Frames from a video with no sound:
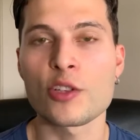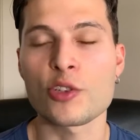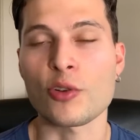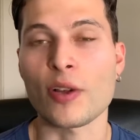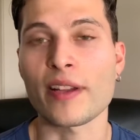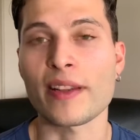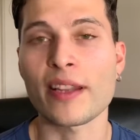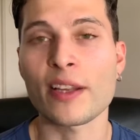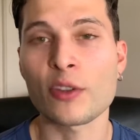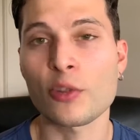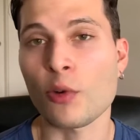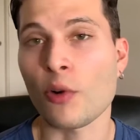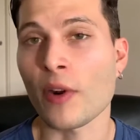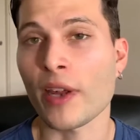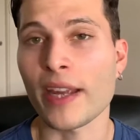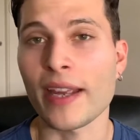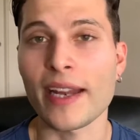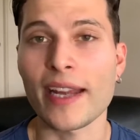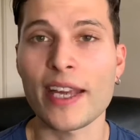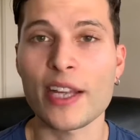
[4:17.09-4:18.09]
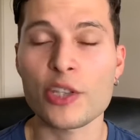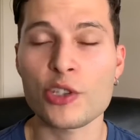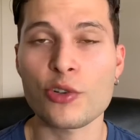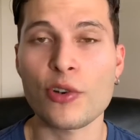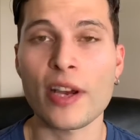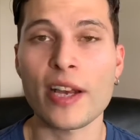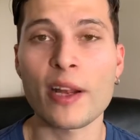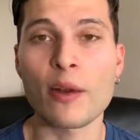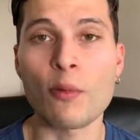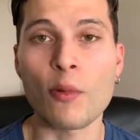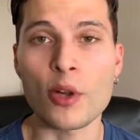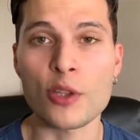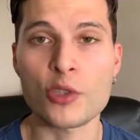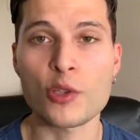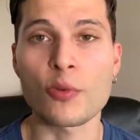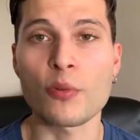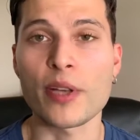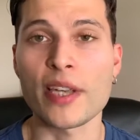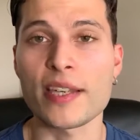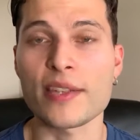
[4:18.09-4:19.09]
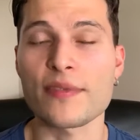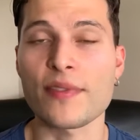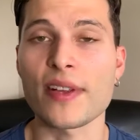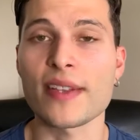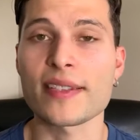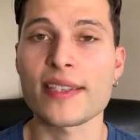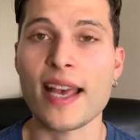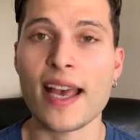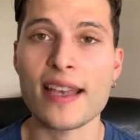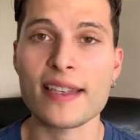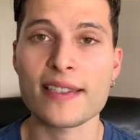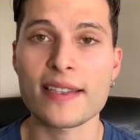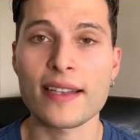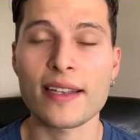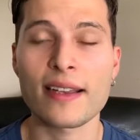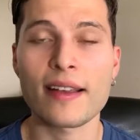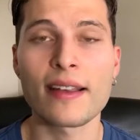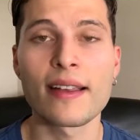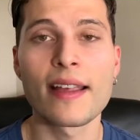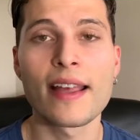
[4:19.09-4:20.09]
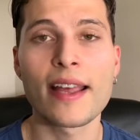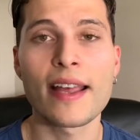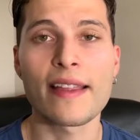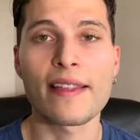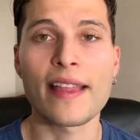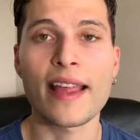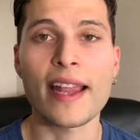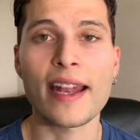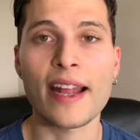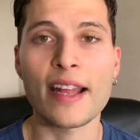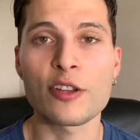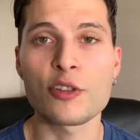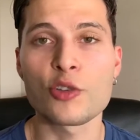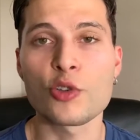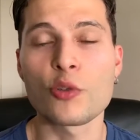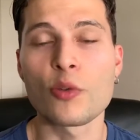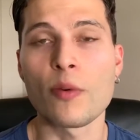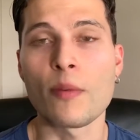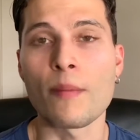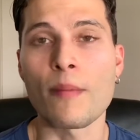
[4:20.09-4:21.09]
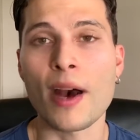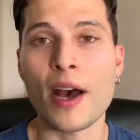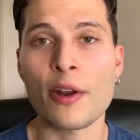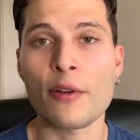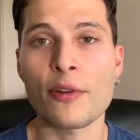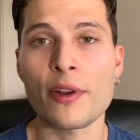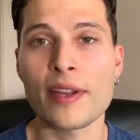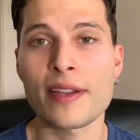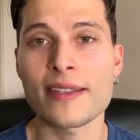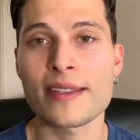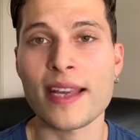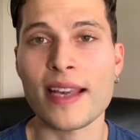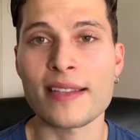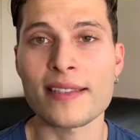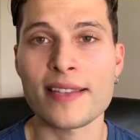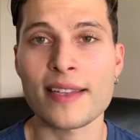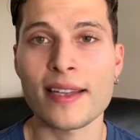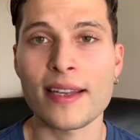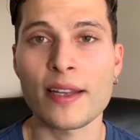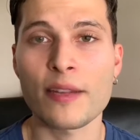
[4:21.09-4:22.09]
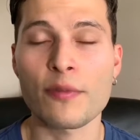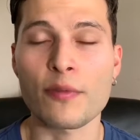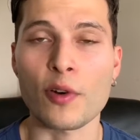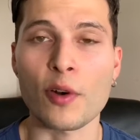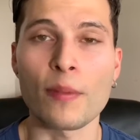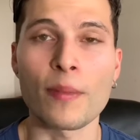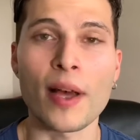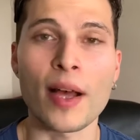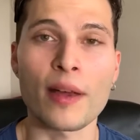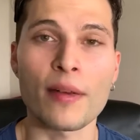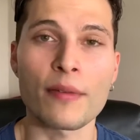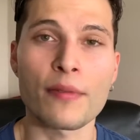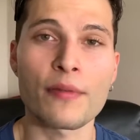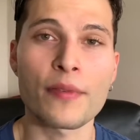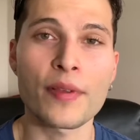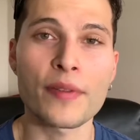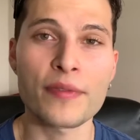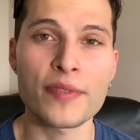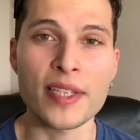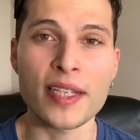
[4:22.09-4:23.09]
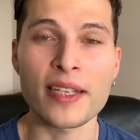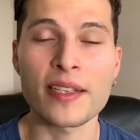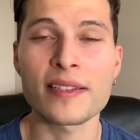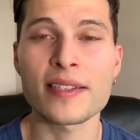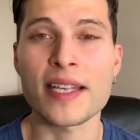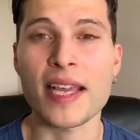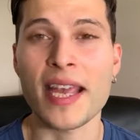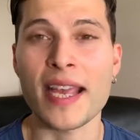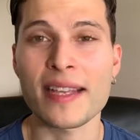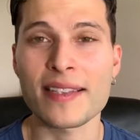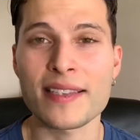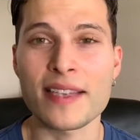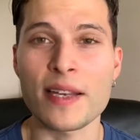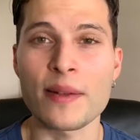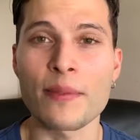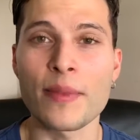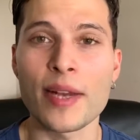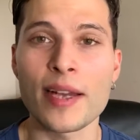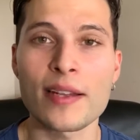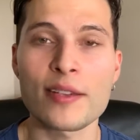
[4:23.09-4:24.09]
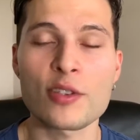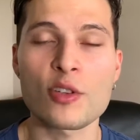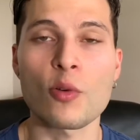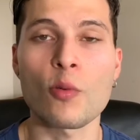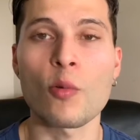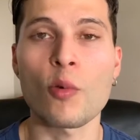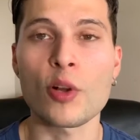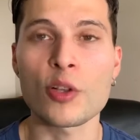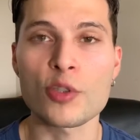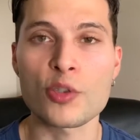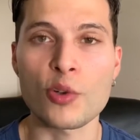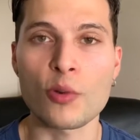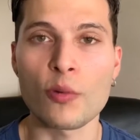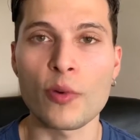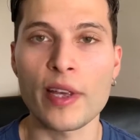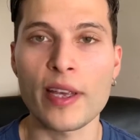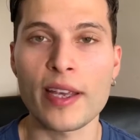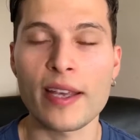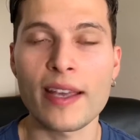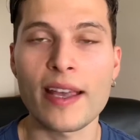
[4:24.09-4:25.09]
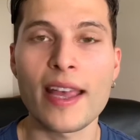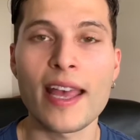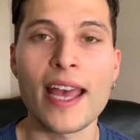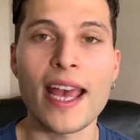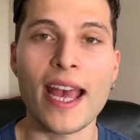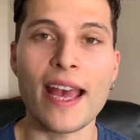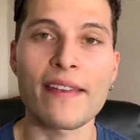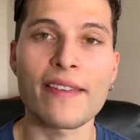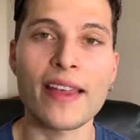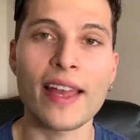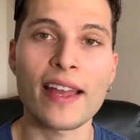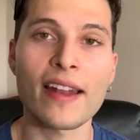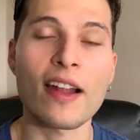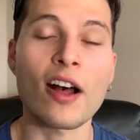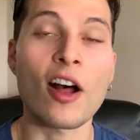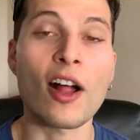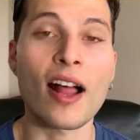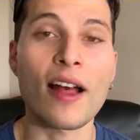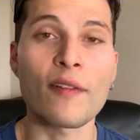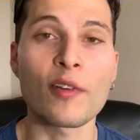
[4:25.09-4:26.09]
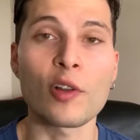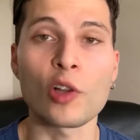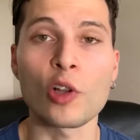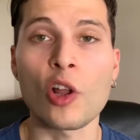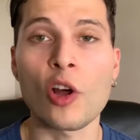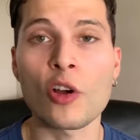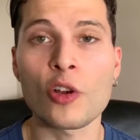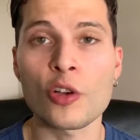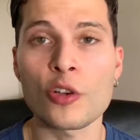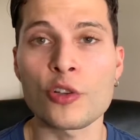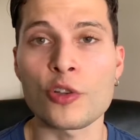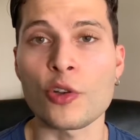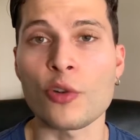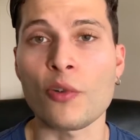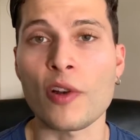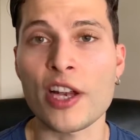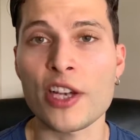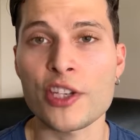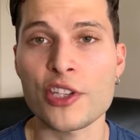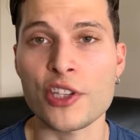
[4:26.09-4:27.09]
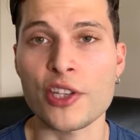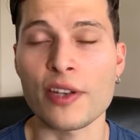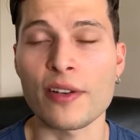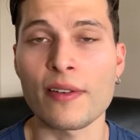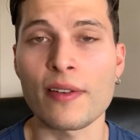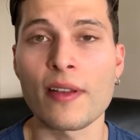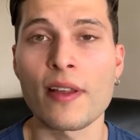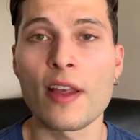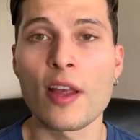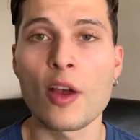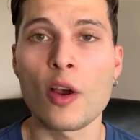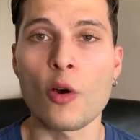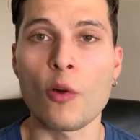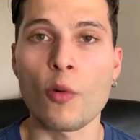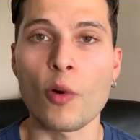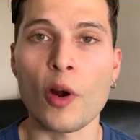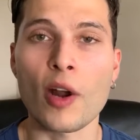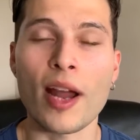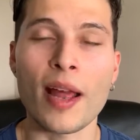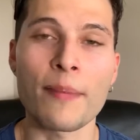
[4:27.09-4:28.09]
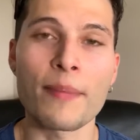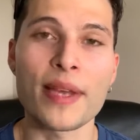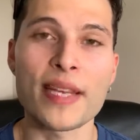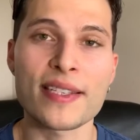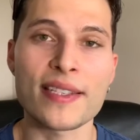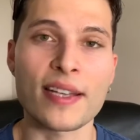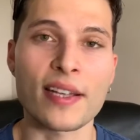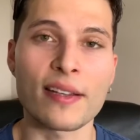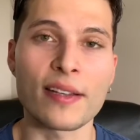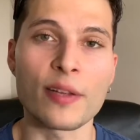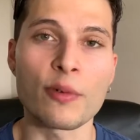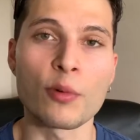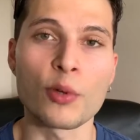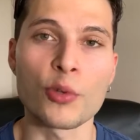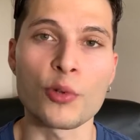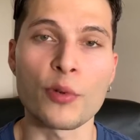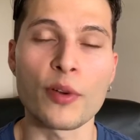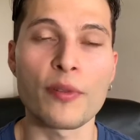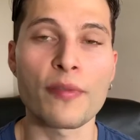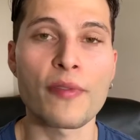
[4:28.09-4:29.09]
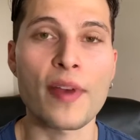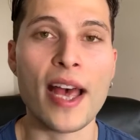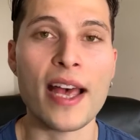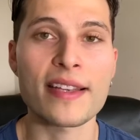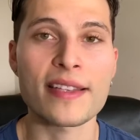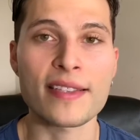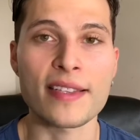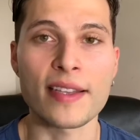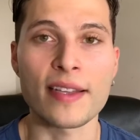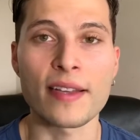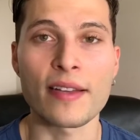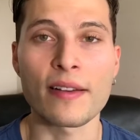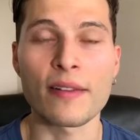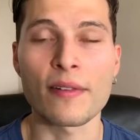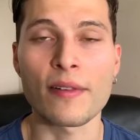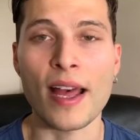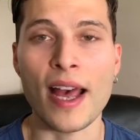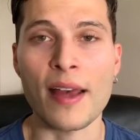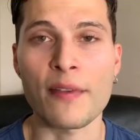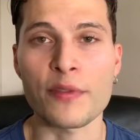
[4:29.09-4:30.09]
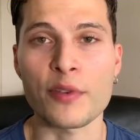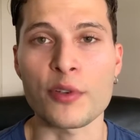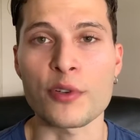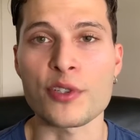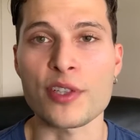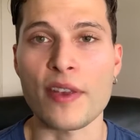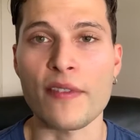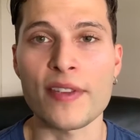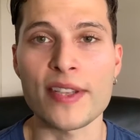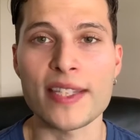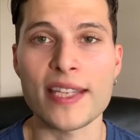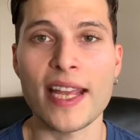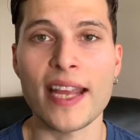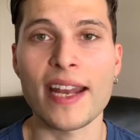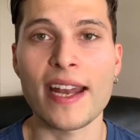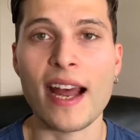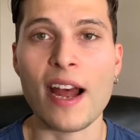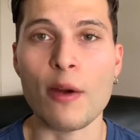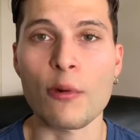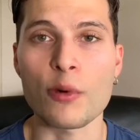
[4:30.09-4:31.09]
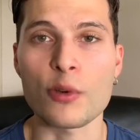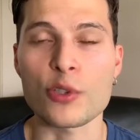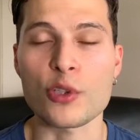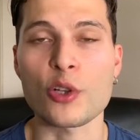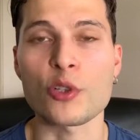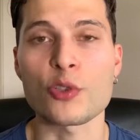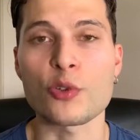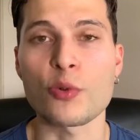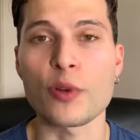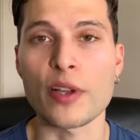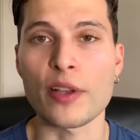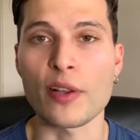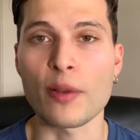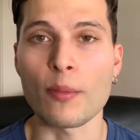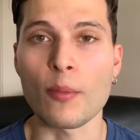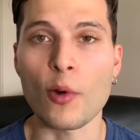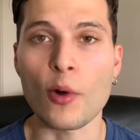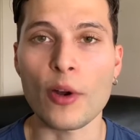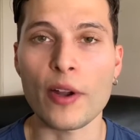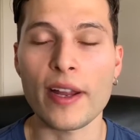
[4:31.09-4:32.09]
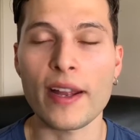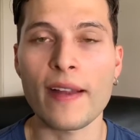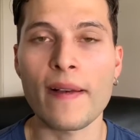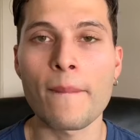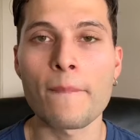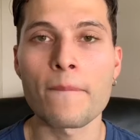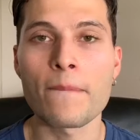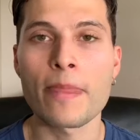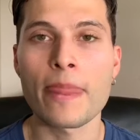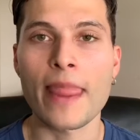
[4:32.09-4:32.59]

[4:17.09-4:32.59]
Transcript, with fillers: So I think throwing in HIIT training once a week is fantastic. Then I do moderate intensity for about 15 to 18 minutes once a week. And then I'll have a longer duration where I basically will do it fasted after seven to eight hours. I'll do it in the morning.